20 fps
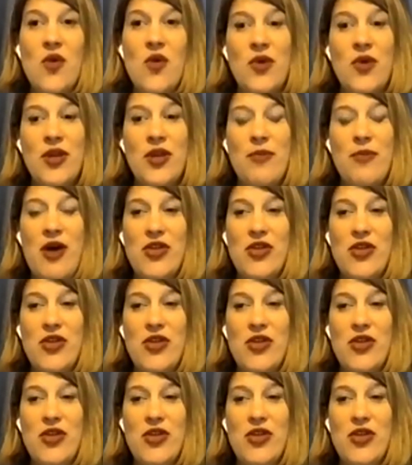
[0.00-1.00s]
What about
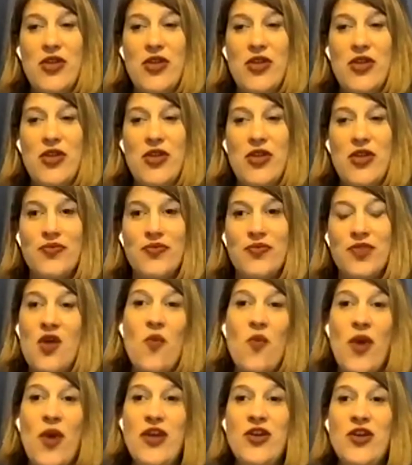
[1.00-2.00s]
you?
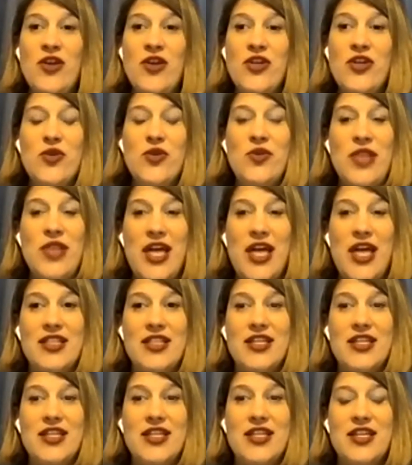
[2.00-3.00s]
When are you
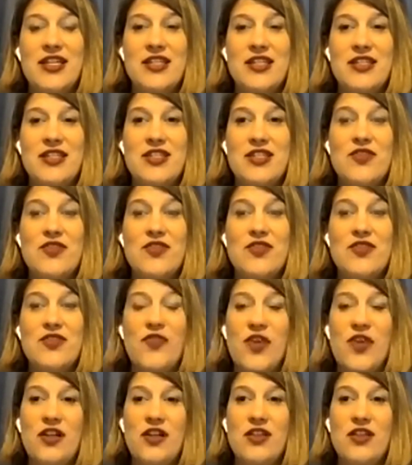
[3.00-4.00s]
likely to
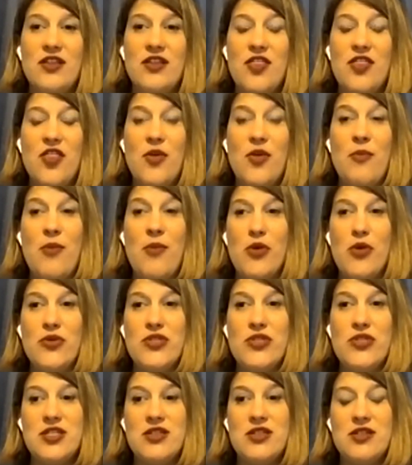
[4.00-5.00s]
feel the
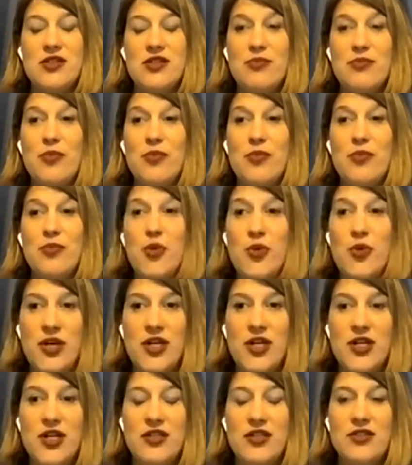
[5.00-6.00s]
most
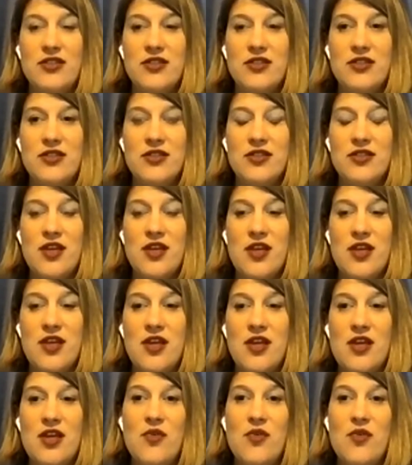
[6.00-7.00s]
bored?
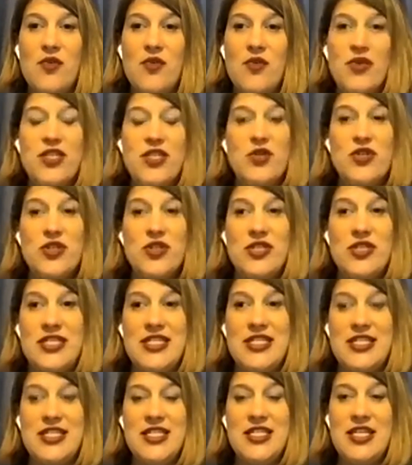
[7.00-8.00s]
With social
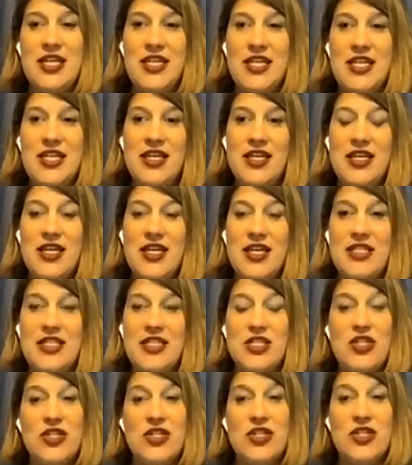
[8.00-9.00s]
distancing,
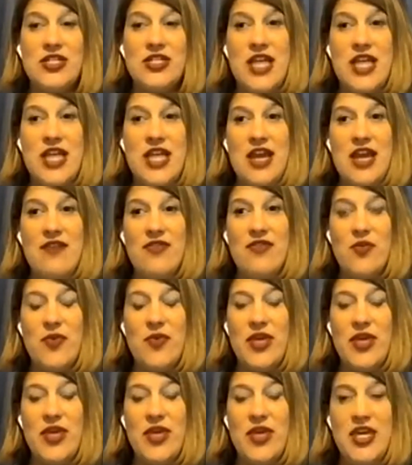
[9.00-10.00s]
is it a certain day of
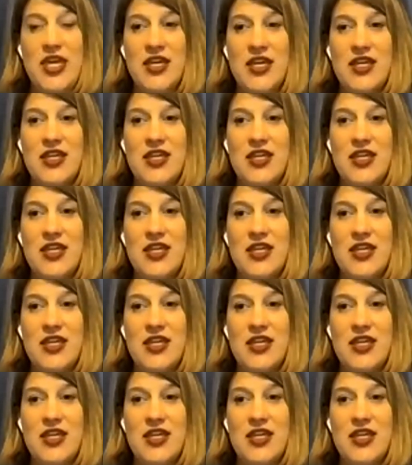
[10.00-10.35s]
the week?